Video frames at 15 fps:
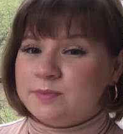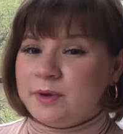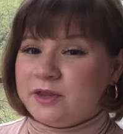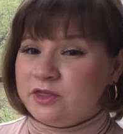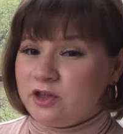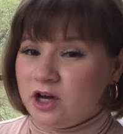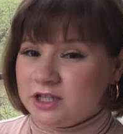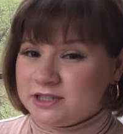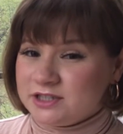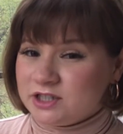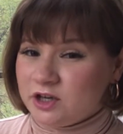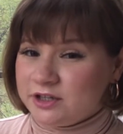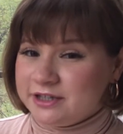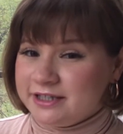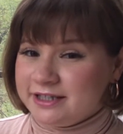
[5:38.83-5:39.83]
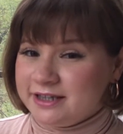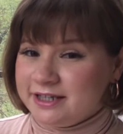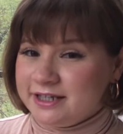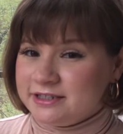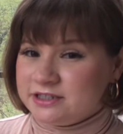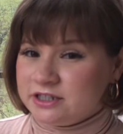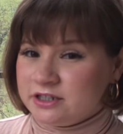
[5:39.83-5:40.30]
my thoughts on The
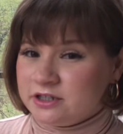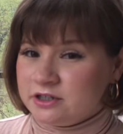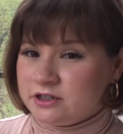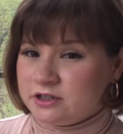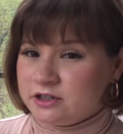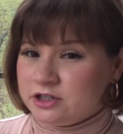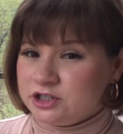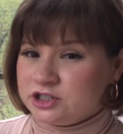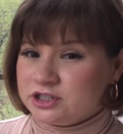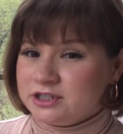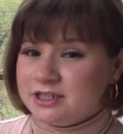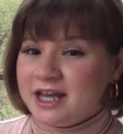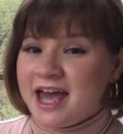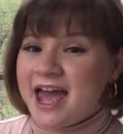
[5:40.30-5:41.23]
Atlanta Incursion